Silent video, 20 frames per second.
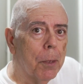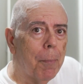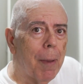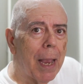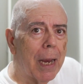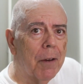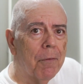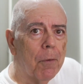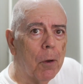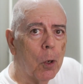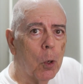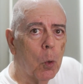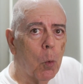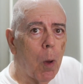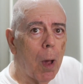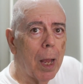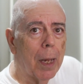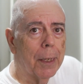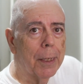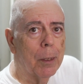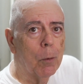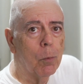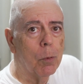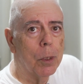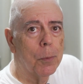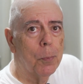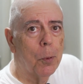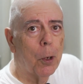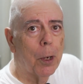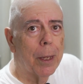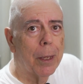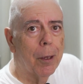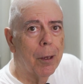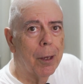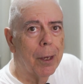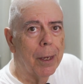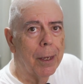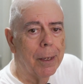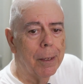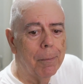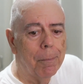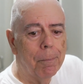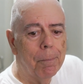the microphone quality was pretty good.